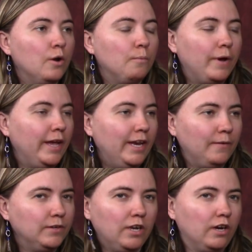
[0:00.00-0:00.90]
But he
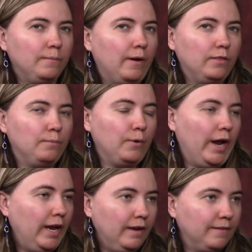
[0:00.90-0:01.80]
never talked about the
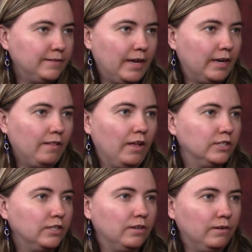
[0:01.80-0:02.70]
brain and the
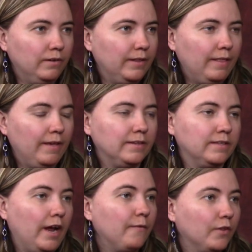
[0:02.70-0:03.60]
psychological and the things
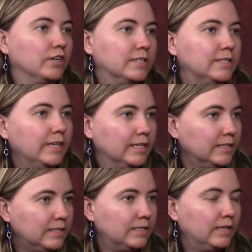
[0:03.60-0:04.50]
that I've learned
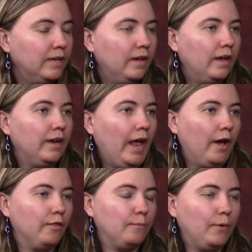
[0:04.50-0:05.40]
since, and
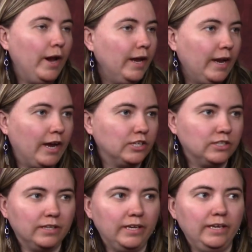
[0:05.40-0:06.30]
how the brain
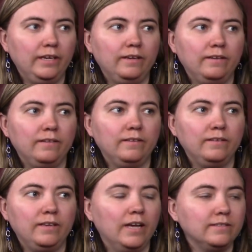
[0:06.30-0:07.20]
actually
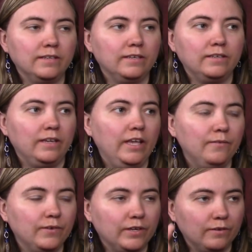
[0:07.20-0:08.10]
doesn't
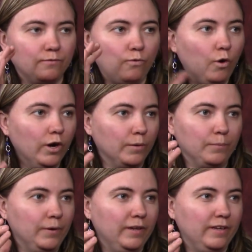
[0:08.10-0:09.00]
even
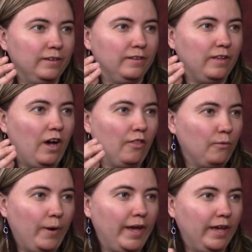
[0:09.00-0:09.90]
form all
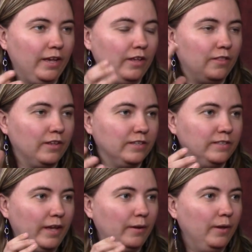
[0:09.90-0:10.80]
the way.
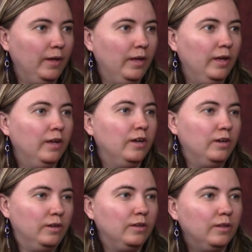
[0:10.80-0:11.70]
The maturing
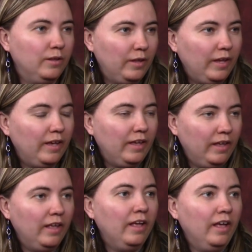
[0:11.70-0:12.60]
process
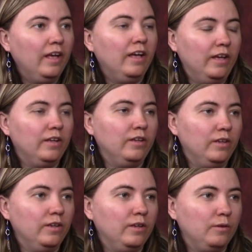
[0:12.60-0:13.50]
continues.
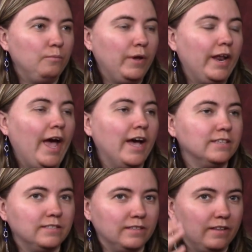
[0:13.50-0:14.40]
But it
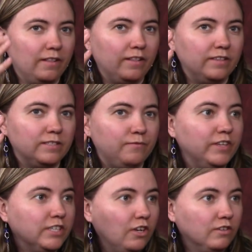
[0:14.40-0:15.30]
has
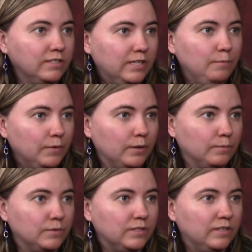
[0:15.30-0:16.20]
physical
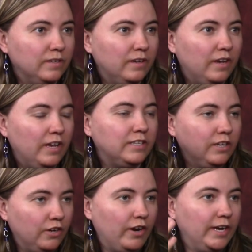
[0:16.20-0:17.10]
symptoms
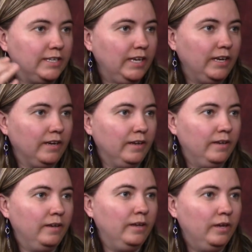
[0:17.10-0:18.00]
until you're 18.
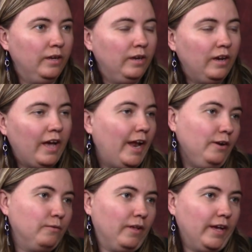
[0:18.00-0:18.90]
I
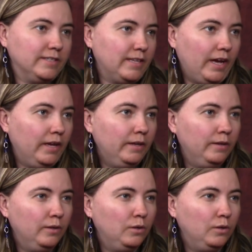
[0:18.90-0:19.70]
didn't realize that.